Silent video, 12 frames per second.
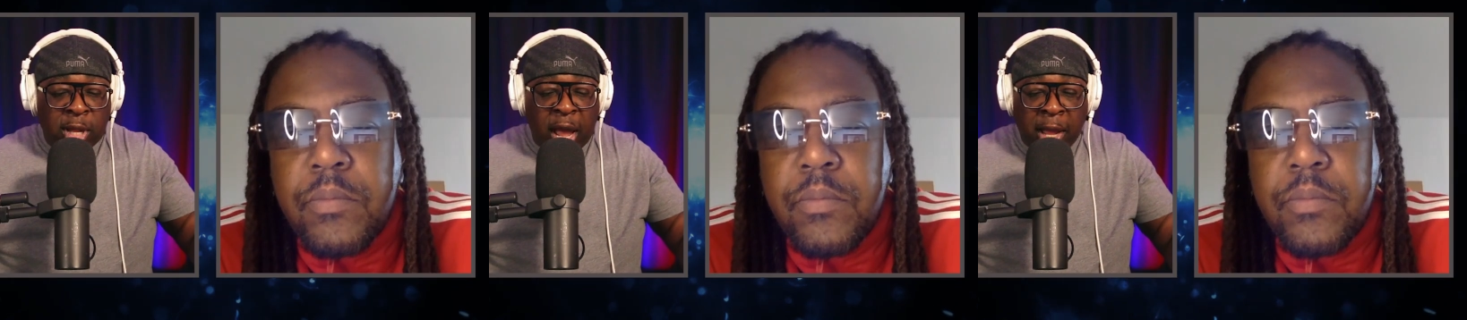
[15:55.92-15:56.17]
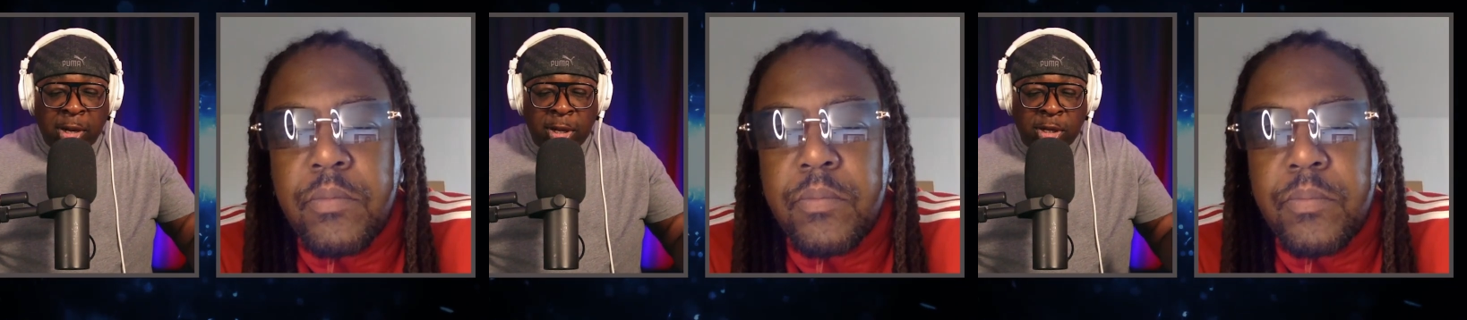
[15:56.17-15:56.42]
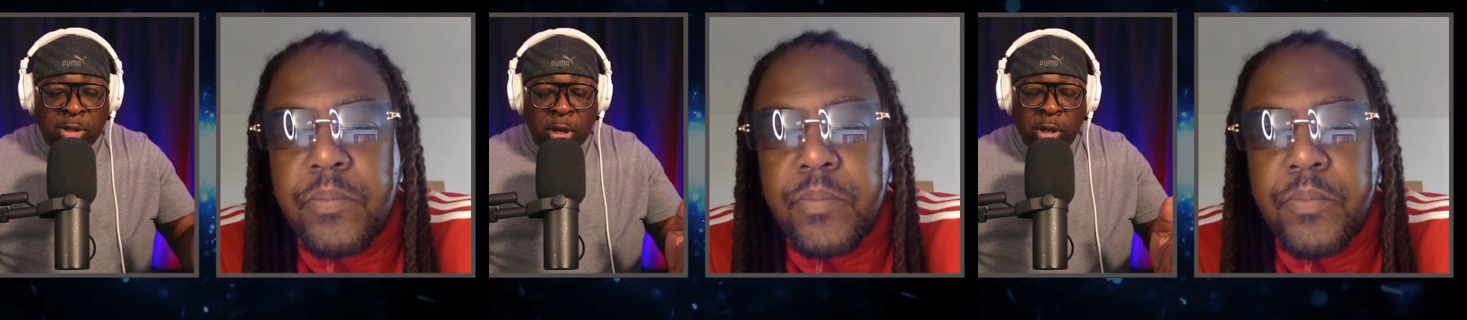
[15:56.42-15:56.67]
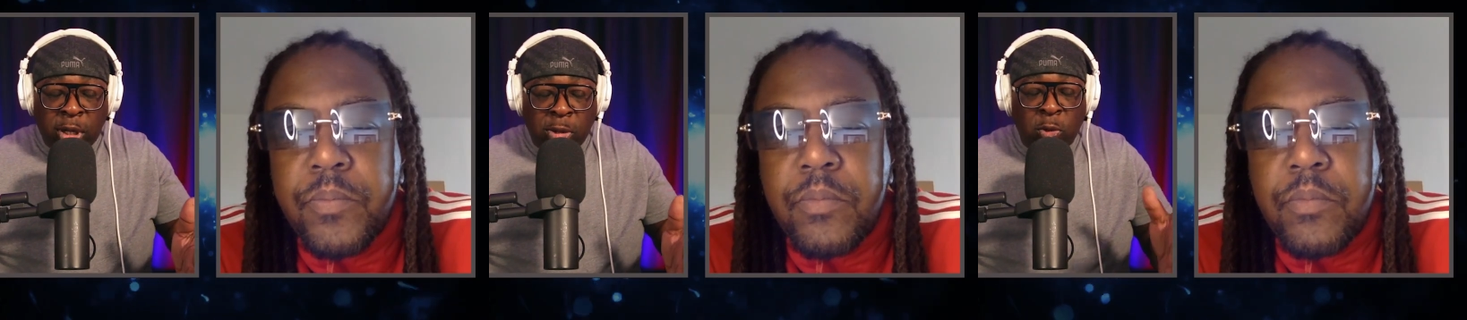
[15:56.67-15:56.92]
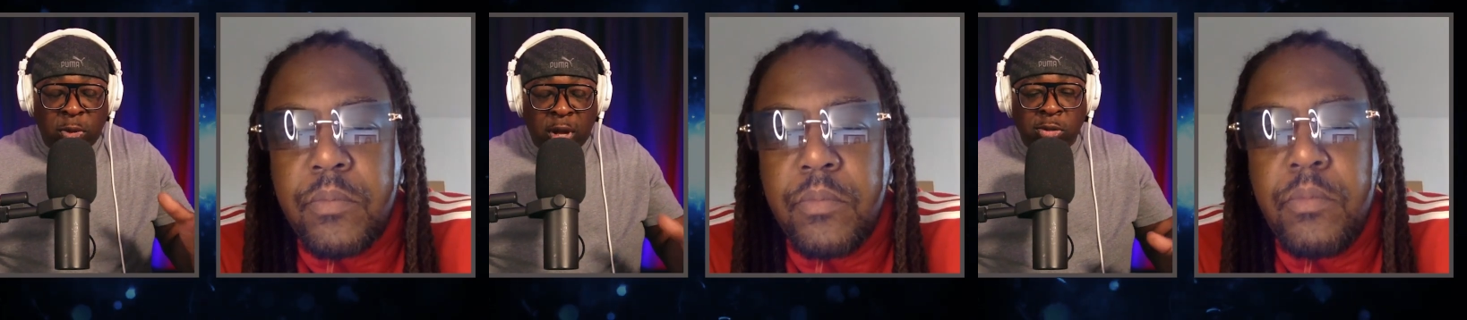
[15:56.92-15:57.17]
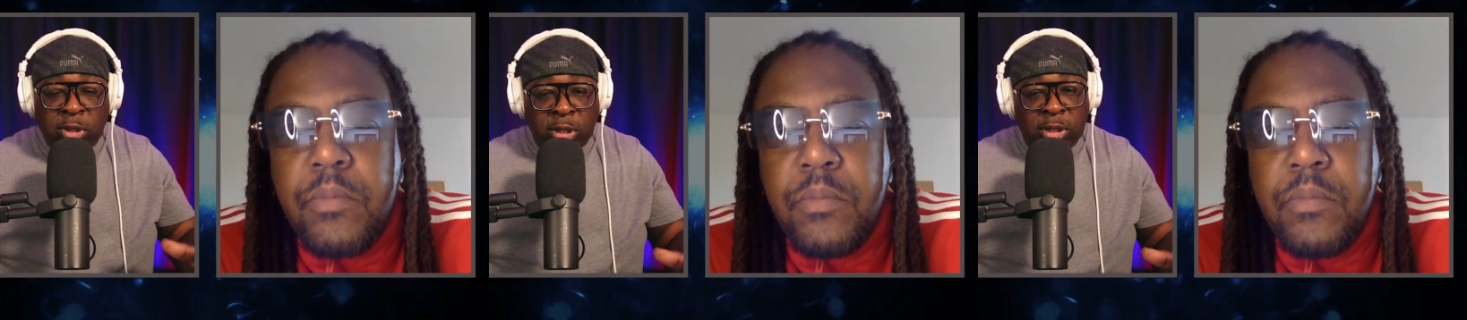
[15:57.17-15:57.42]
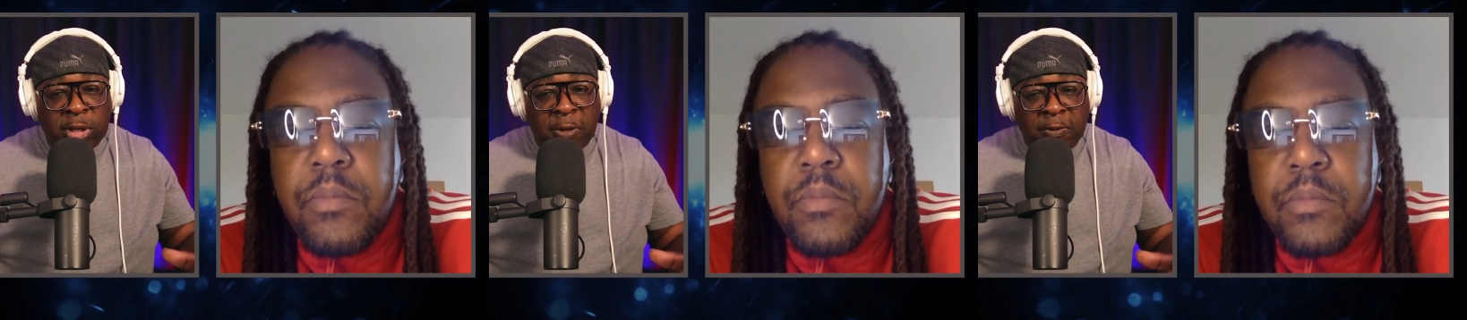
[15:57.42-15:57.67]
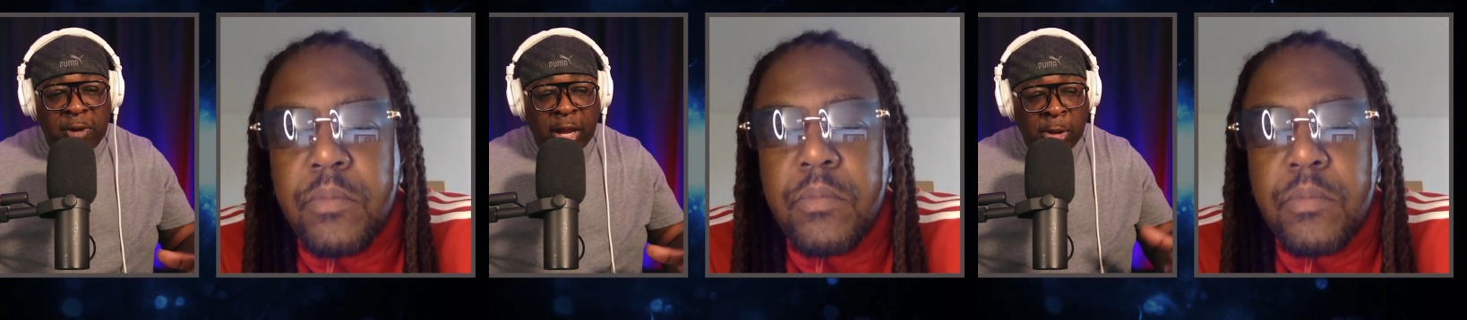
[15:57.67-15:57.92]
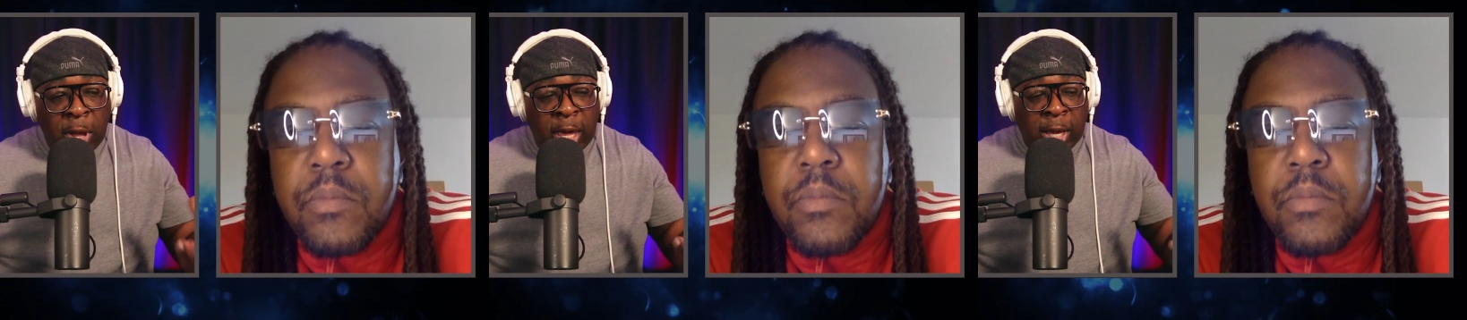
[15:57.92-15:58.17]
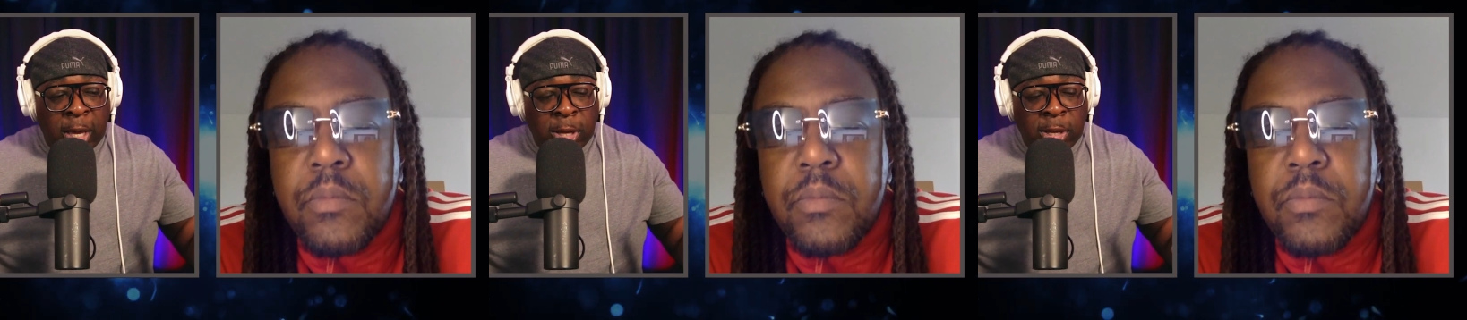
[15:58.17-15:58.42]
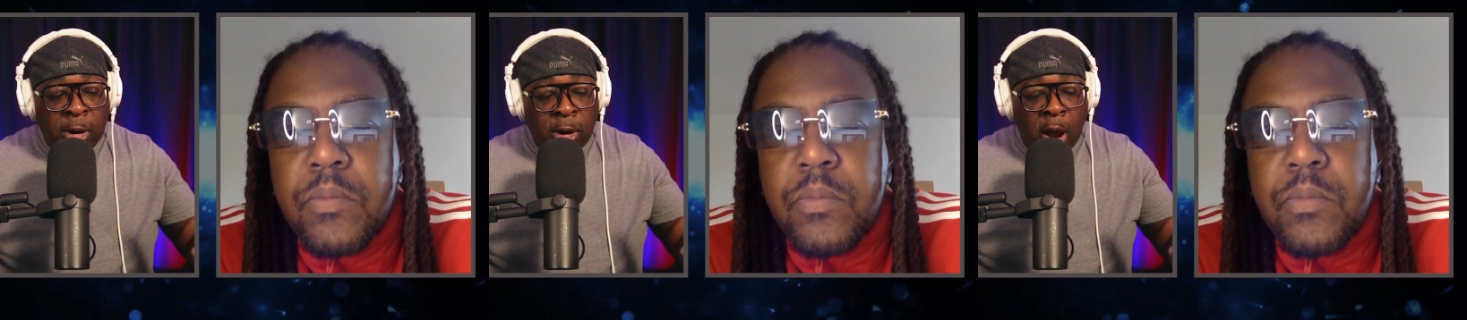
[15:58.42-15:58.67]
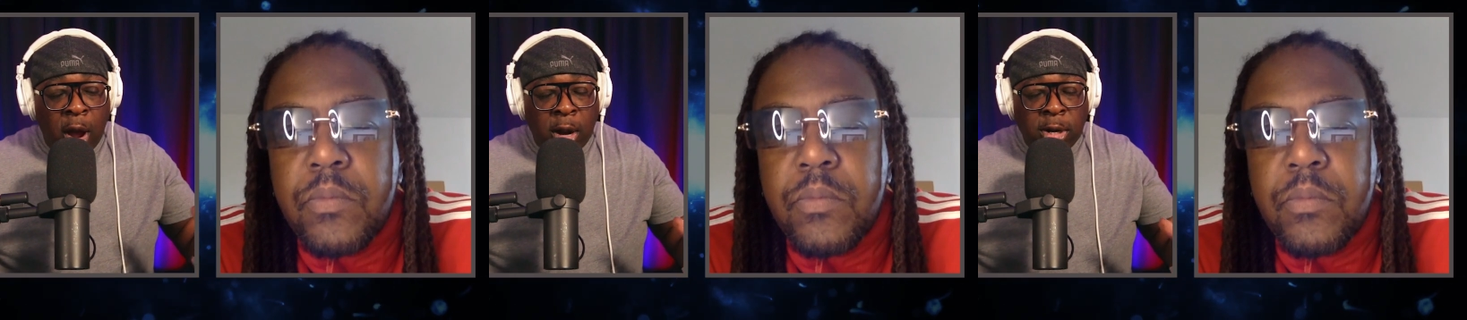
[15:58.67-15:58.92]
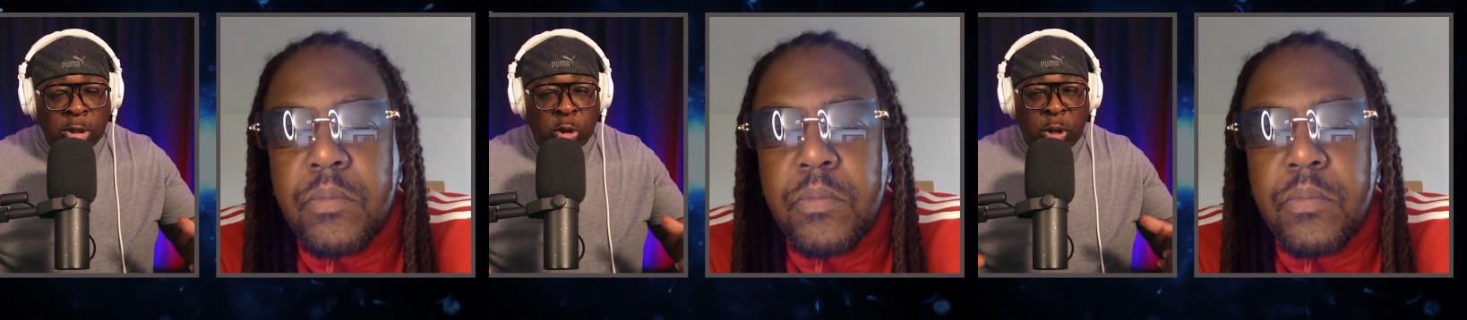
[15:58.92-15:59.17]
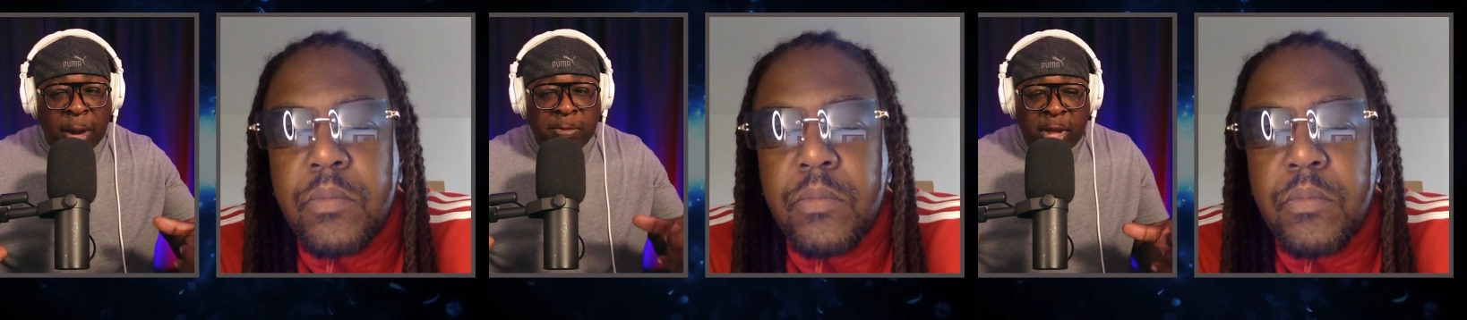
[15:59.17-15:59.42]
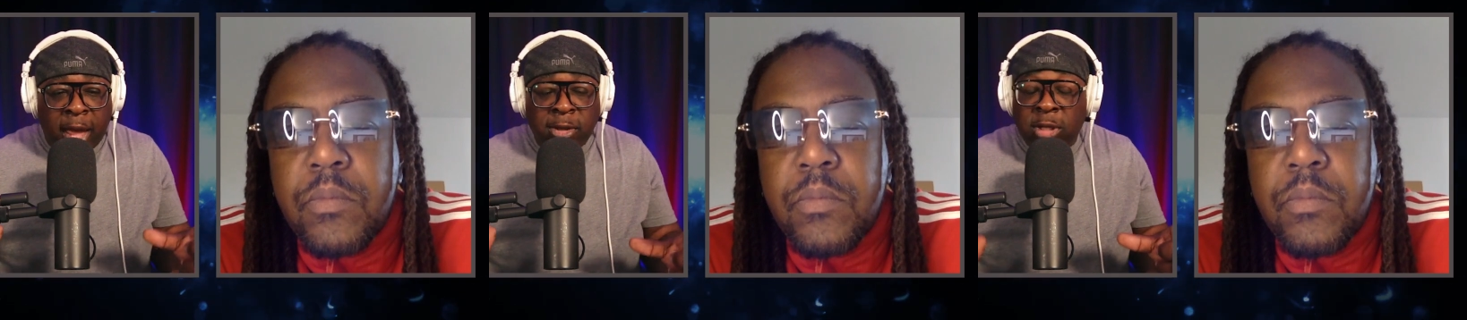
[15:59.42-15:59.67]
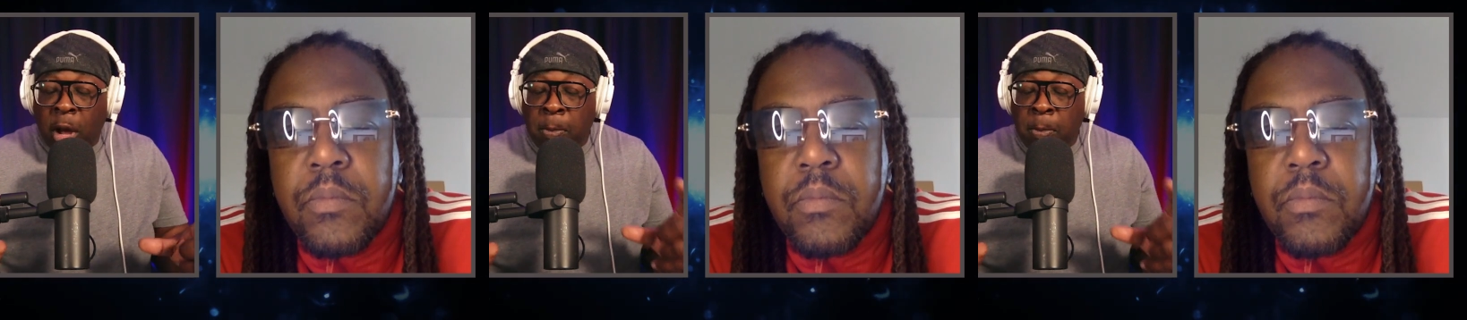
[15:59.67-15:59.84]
Speaker 1: nineties, early two thousands and stuff like that, you're on the trap dance hall.